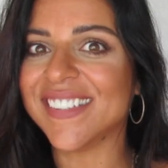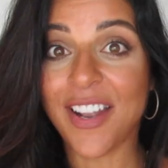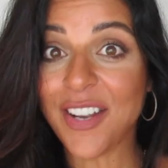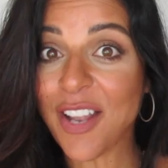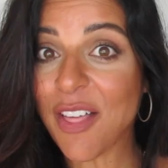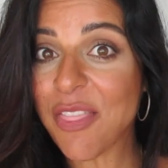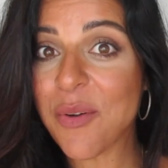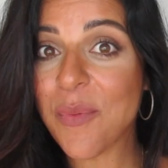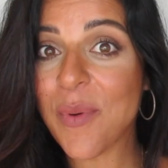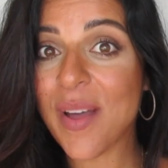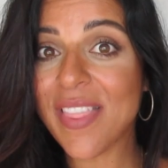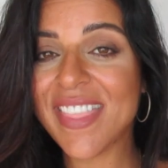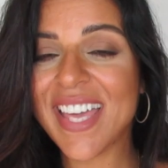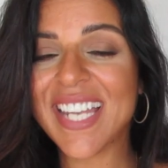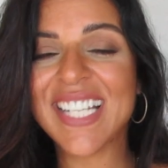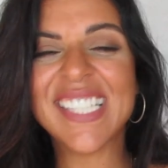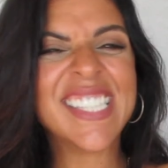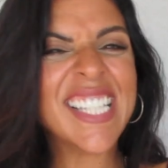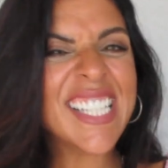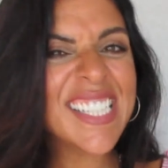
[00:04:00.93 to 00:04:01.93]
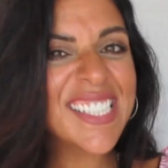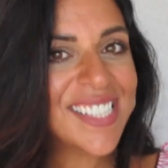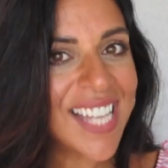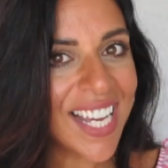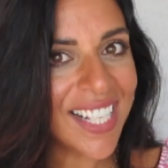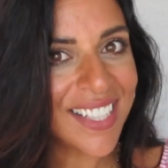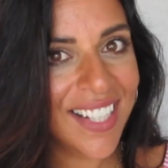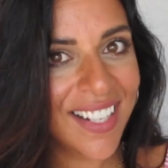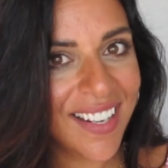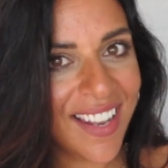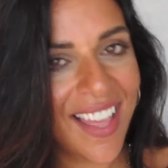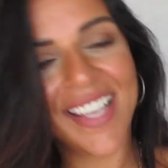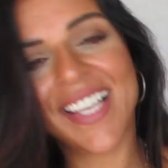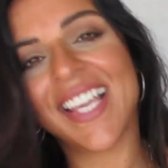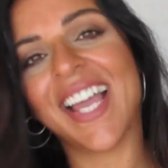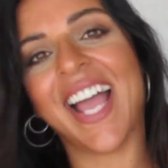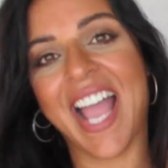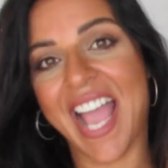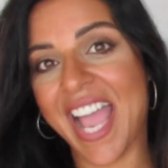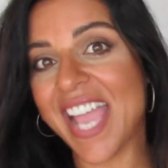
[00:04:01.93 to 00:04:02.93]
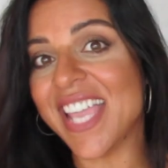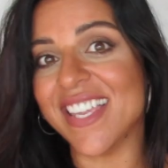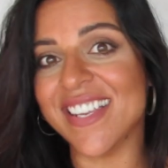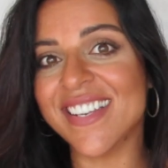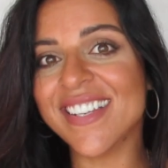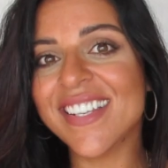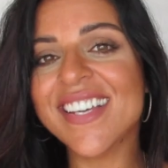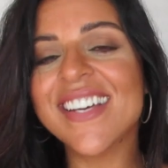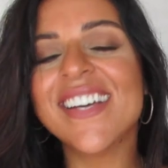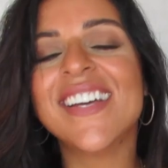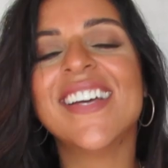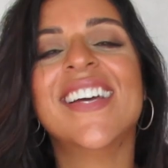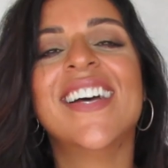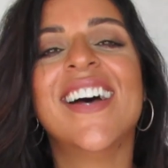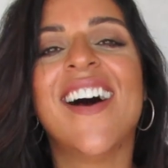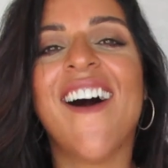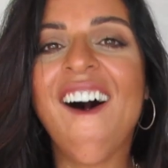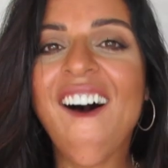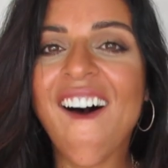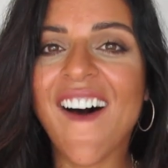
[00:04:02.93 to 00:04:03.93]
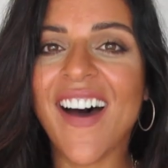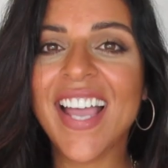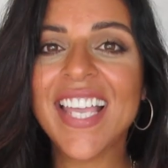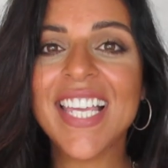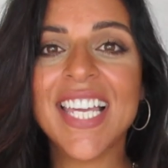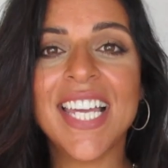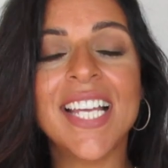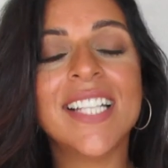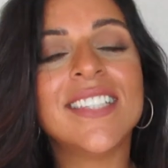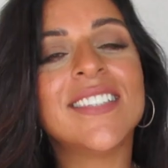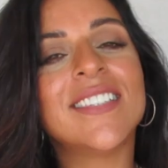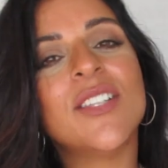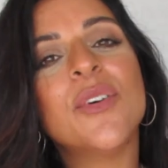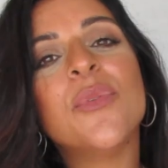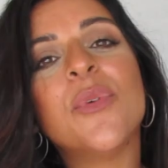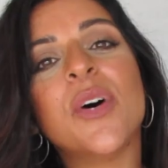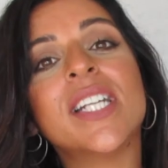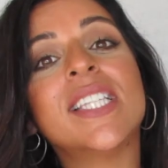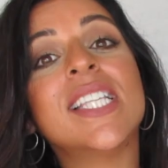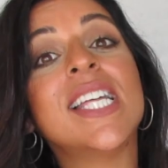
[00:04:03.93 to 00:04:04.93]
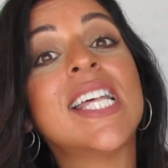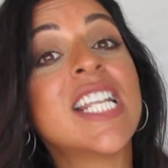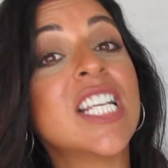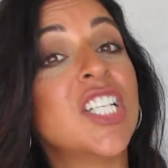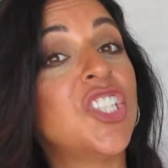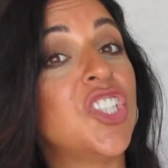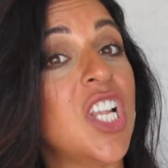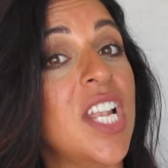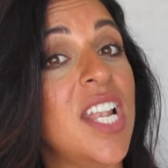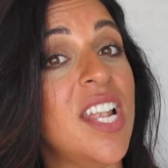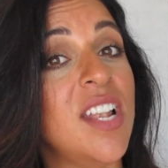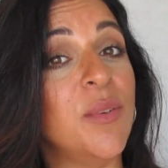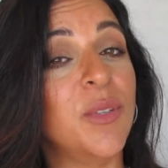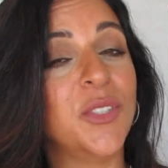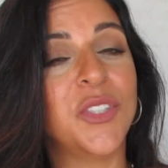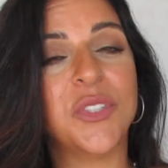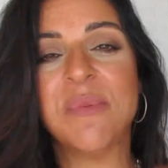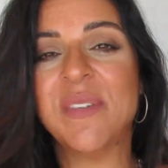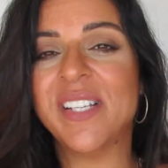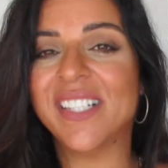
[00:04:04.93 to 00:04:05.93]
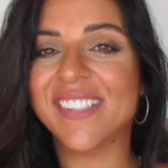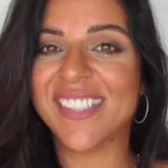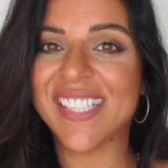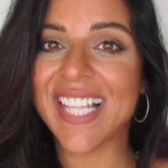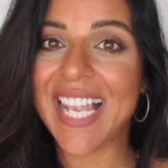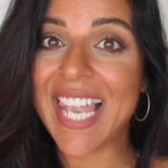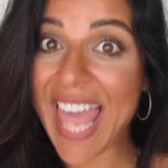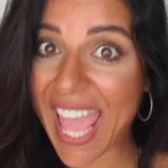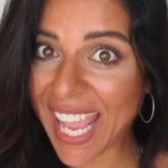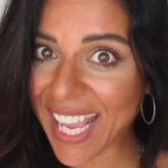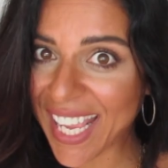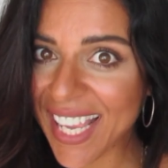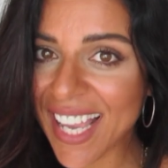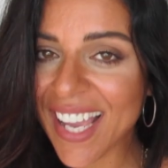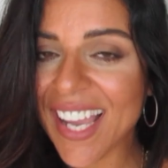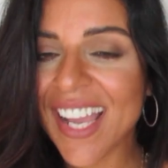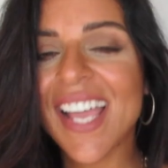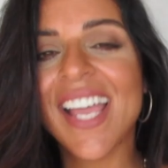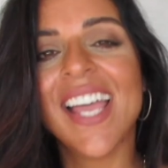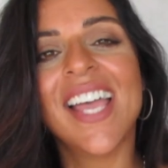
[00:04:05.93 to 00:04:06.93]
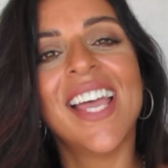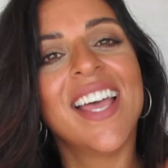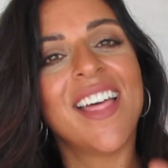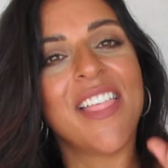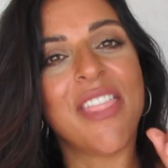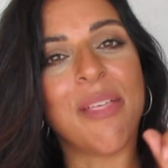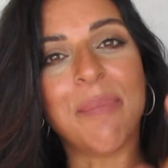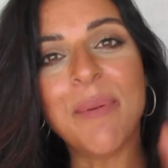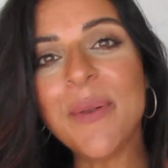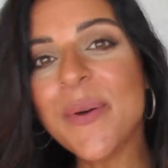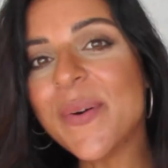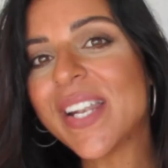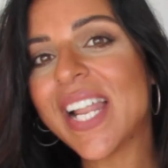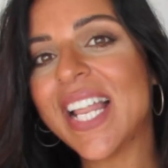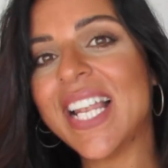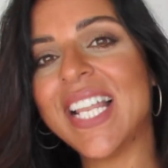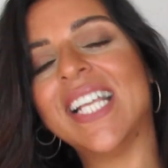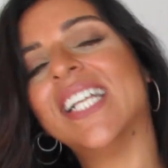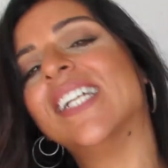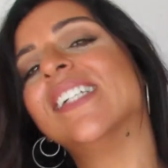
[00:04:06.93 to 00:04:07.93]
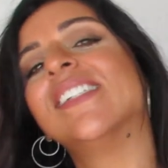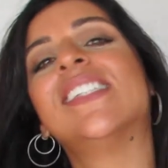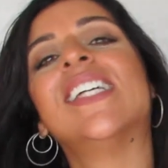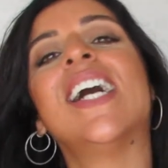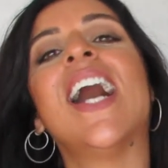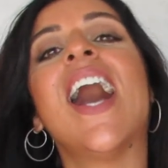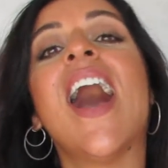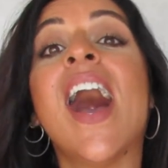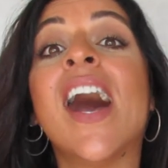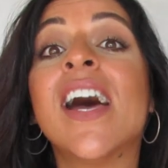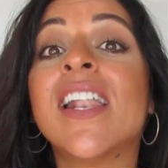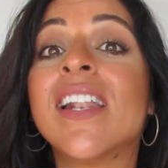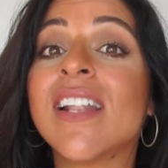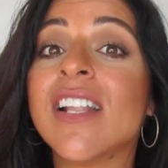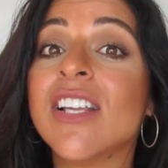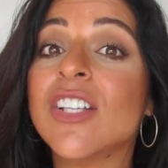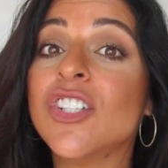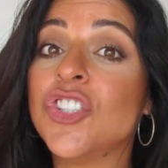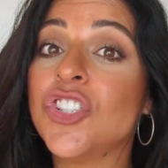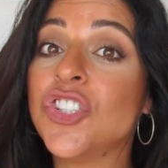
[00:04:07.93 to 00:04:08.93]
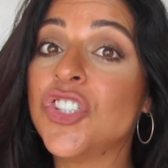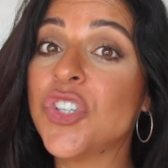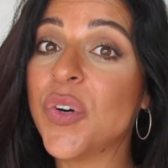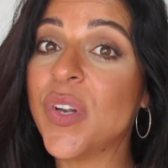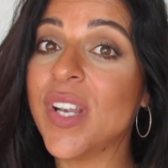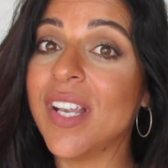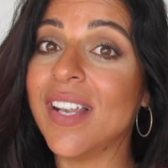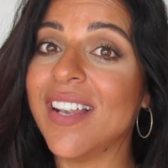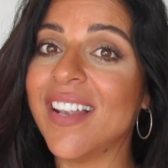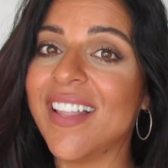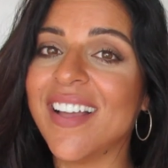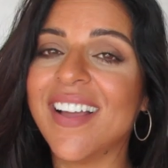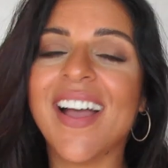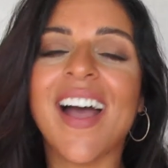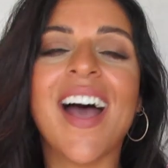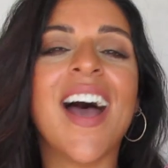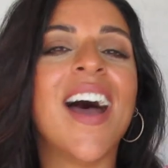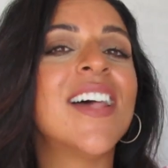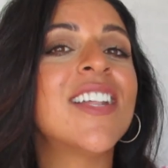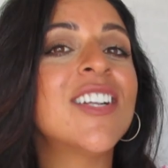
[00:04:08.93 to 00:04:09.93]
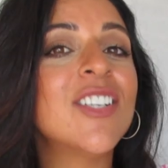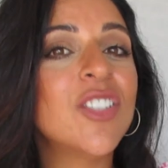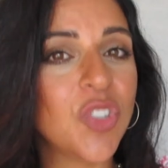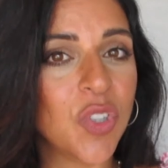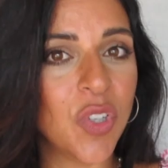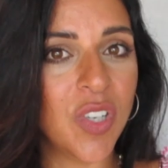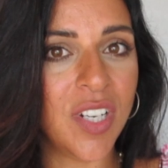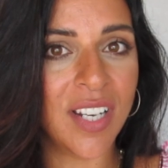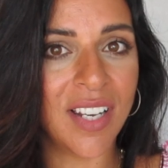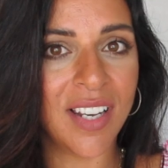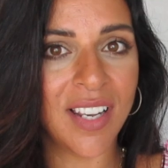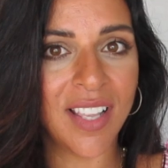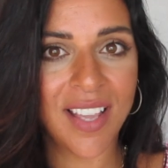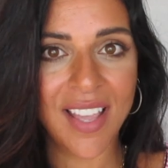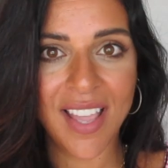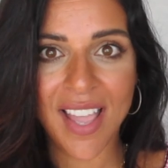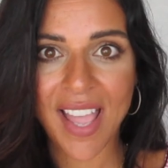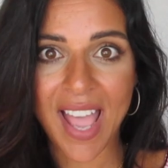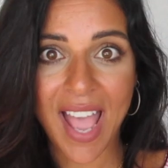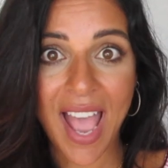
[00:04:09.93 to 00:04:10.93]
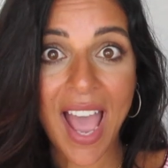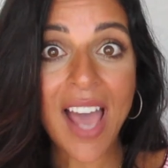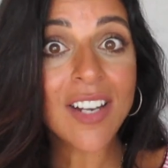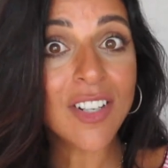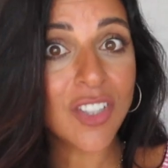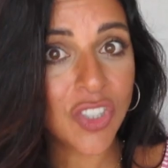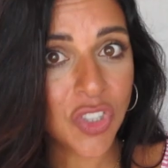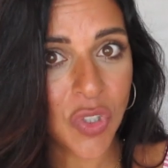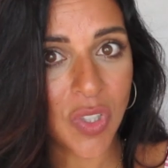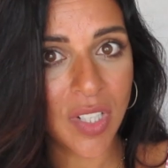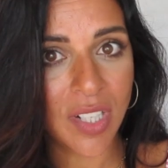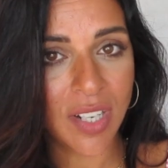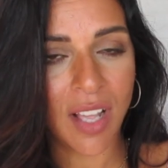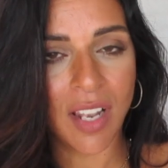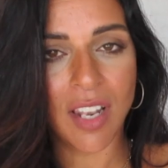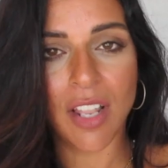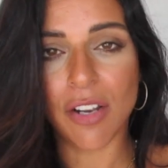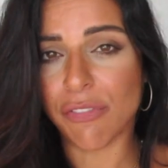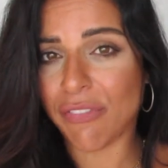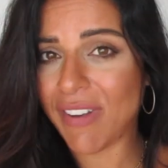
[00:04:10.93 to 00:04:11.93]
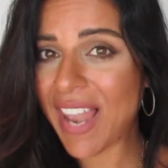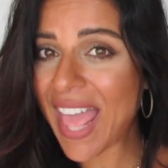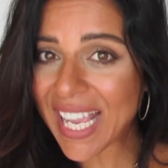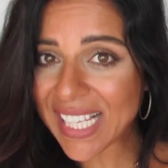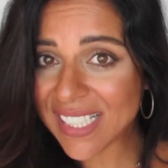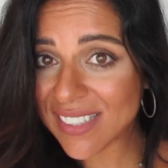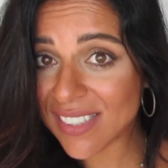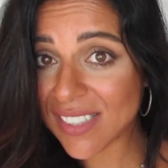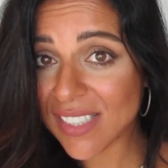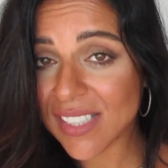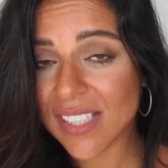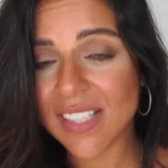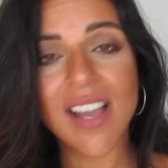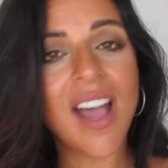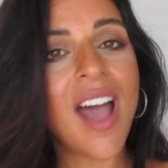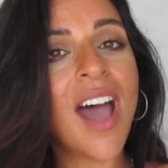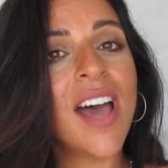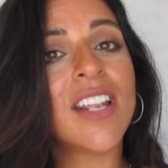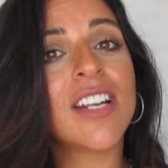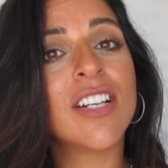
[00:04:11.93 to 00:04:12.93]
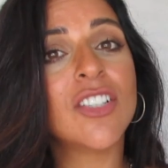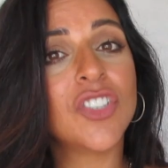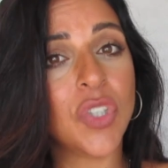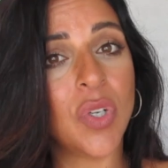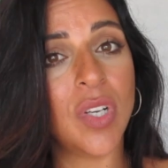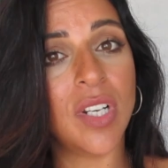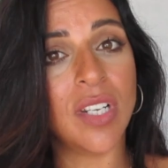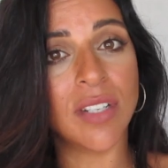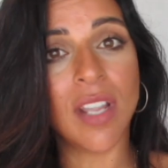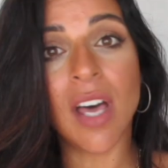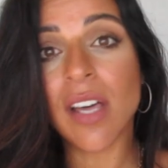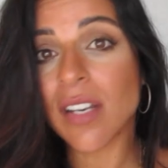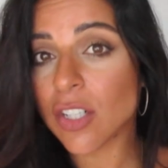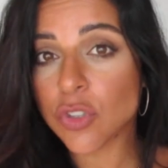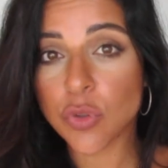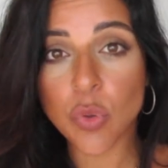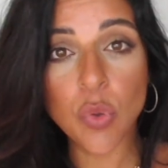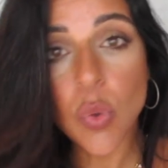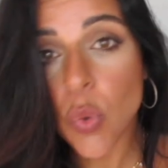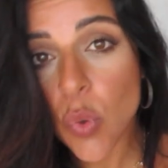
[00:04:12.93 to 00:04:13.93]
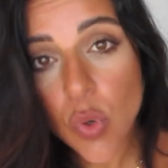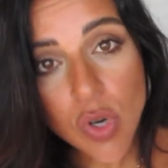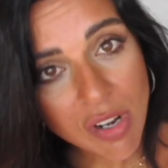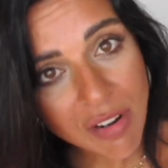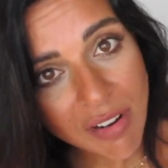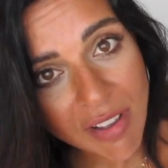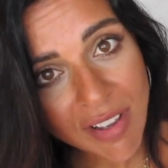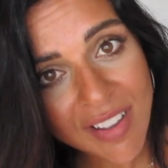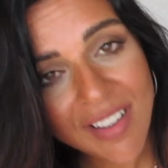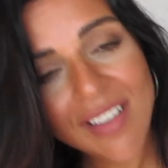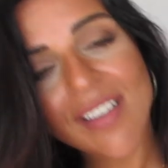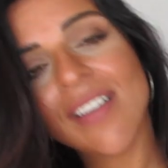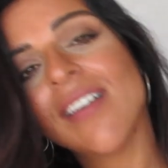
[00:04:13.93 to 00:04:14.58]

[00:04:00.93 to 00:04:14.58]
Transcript: Another one that is exactly like ayn, eye, it's the word rijl, which means leg. The plural is arjul, arjul. Arjul, a lot of legs. Arjul, not rajulun.